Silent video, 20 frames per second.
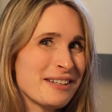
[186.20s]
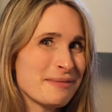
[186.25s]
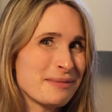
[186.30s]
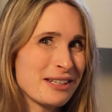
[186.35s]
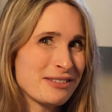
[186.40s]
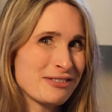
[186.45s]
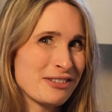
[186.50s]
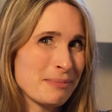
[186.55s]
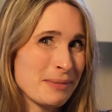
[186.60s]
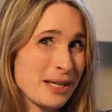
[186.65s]
up
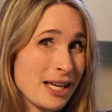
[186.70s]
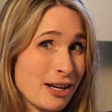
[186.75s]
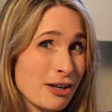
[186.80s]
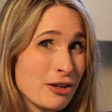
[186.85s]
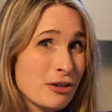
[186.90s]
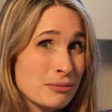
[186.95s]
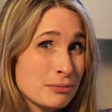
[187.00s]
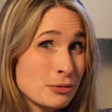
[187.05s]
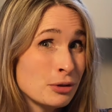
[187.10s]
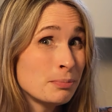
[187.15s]
giving me a
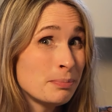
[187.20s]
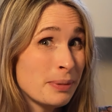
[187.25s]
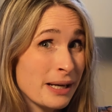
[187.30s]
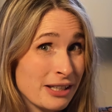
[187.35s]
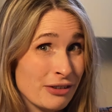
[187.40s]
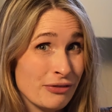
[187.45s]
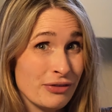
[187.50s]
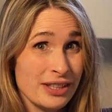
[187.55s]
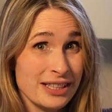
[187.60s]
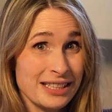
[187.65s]
lot more
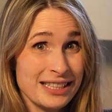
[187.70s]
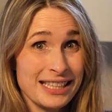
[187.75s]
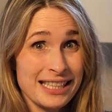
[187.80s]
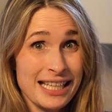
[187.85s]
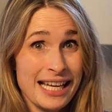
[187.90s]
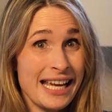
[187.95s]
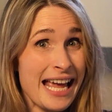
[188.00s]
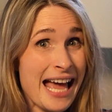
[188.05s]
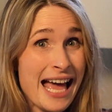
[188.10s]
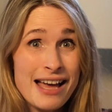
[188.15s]
benefits than
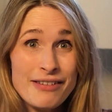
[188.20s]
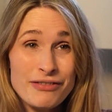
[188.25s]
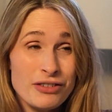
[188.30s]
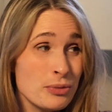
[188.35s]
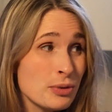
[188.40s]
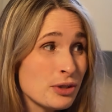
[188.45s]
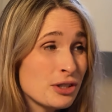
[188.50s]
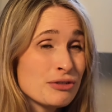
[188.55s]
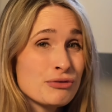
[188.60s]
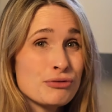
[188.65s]
I ever
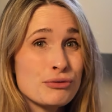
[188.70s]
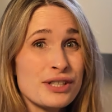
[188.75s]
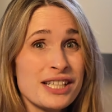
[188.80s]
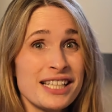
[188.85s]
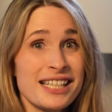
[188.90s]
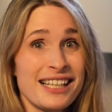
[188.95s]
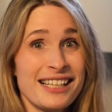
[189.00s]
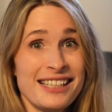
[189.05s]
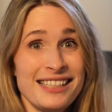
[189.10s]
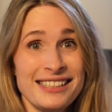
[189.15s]
would have
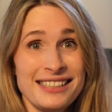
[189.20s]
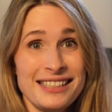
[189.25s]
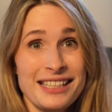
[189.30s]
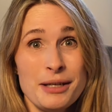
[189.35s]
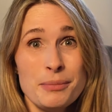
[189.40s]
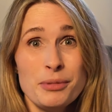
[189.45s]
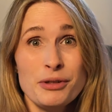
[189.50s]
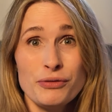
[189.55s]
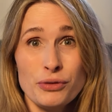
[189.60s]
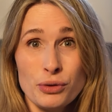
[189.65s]
realised
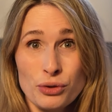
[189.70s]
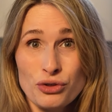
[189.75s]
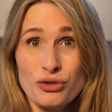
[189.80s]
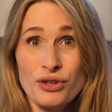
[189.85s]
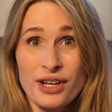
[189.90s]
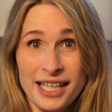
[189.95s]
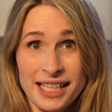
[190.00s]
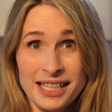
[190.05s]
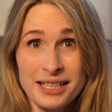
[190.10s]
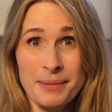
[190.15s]
before
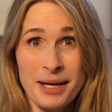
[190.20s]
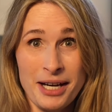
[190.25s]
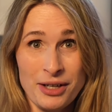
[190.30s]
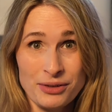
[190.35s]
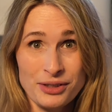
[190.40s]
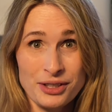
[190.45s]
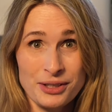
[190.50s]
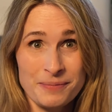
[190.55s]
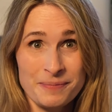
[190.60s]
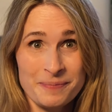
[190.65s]
trying them
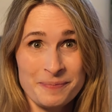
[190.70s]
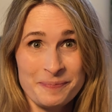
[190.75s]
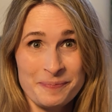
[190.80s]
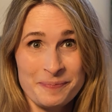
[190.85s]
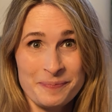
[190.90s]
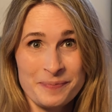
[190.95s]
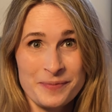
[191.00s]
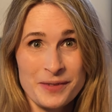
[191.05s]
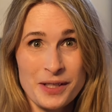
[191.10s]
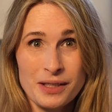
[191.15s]
out.
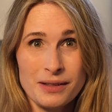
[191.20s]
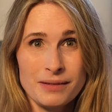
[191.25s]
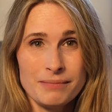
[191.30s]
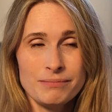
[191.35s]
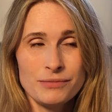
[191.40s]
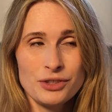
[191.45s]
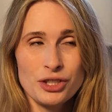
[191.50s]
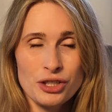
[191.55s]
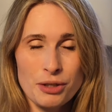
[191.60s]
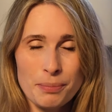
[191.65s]

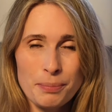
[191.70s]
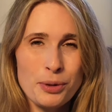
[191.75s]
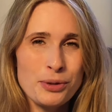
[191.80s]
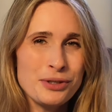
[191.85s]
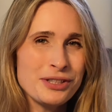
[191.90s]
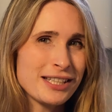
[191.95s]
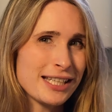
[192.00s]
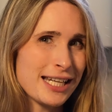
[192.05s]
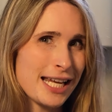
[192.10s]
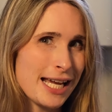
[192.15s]
To the
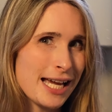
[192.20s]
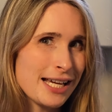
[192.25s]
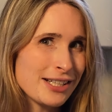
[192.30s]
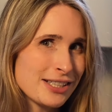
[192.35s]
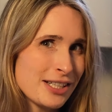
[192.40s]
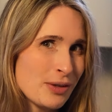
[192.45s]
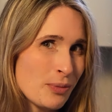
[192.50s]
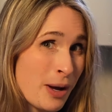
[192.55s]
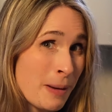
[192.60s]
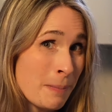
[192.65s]
point that I
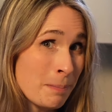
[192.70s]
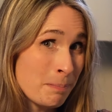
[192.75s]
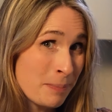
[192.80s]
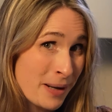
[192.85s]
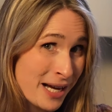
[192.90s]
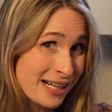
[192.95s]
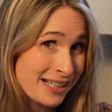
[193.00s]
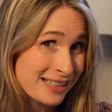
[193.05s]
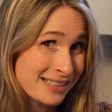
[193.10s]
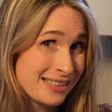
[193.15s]
actually went
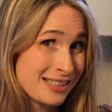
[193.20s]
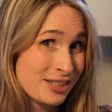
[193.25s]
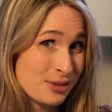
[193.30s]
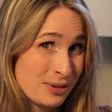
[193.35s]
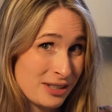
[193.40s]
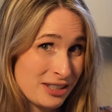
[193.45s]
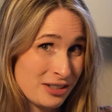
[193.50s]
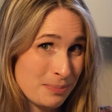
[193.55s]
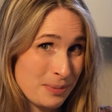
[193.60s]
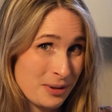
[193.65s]
back to
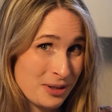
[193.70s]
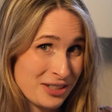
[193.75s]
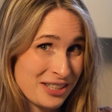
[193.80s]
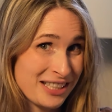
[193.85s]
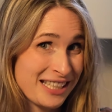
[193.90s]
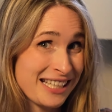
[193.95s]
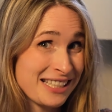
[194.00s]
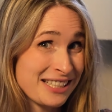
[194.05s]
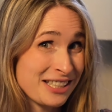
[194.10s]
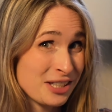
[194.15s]
Switchbot to
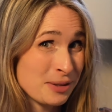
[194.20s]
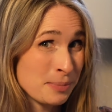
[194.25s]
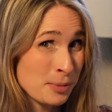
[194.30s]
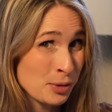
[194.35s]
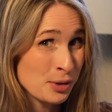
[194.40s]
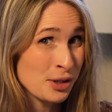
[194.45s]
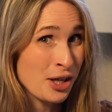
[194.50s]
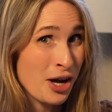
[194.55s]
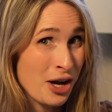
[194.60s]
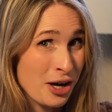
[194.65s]
get a
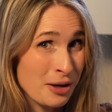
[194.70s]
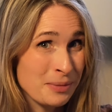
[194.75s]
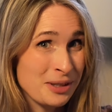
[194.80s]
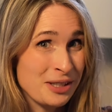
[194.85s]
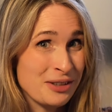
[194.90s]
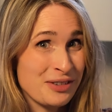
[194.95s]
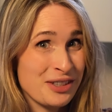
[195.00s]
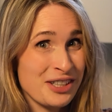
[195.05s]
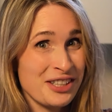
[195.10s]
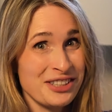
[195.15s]
small army
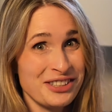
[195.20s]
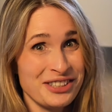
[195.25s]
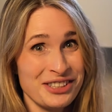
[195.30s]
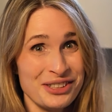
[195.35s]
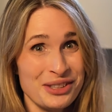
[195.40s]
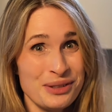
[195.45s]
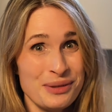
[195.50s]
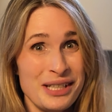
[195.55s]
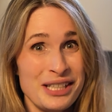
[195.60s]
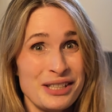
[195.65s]
of Curtain
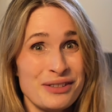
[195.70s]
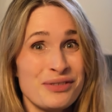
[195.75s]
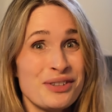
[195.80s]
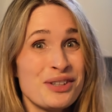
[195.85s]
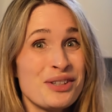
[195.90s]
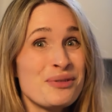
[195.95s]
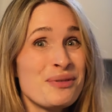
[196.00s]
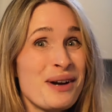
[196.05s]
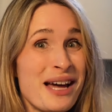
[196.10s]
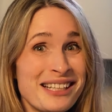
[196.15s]
3s for
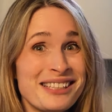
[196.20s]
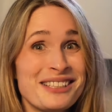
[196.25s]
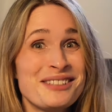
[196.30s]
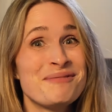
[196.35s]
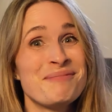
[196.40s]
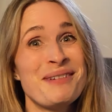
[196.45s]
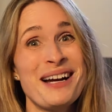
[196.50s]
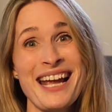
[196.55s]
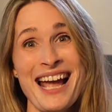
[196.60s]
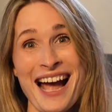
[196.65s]
the rest
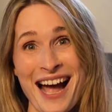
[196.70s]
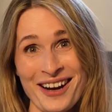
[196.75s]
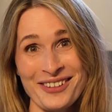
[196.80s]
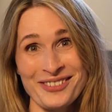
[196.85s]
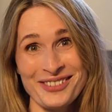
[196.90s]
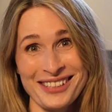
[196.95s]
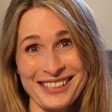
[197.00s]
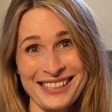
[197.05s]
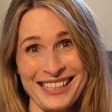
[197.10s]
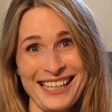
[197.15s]
of my
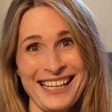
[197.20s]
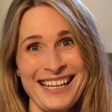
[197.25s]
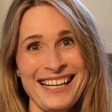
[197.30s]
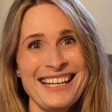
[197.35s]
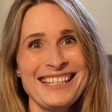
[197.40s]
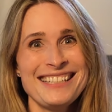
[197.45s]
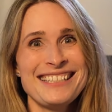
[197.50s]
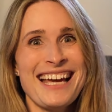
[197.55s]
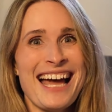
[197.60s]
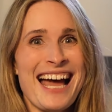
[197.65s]
house
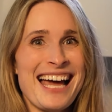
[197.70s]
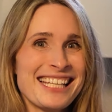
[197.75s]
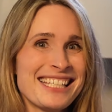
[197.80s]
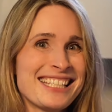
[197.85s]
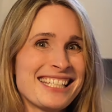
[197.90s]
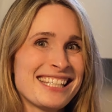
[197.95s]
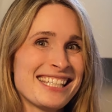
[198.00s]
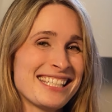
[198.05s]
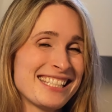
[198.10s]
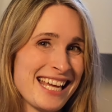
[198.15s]
to add
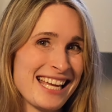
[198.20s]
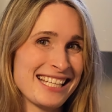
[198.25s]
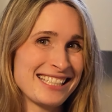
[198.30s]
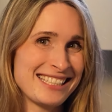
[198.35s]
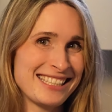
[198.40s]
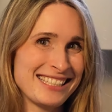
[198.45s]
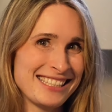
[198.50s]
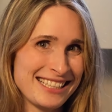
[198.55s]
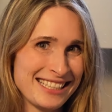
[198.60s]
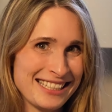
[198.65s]
to the
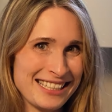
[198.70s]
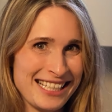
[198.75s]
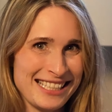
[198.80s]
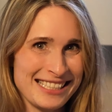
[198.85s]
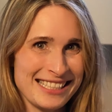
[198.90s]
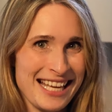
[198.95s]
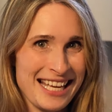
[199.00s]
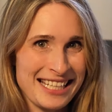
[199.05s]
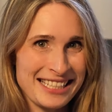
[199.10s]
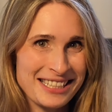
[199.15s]
testers that they
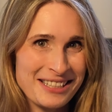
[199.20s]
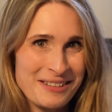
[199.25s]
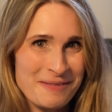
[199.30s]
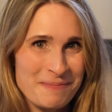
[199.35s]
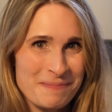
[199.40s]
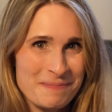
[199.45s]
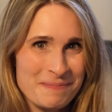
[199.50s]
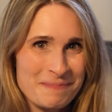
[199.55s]
sent.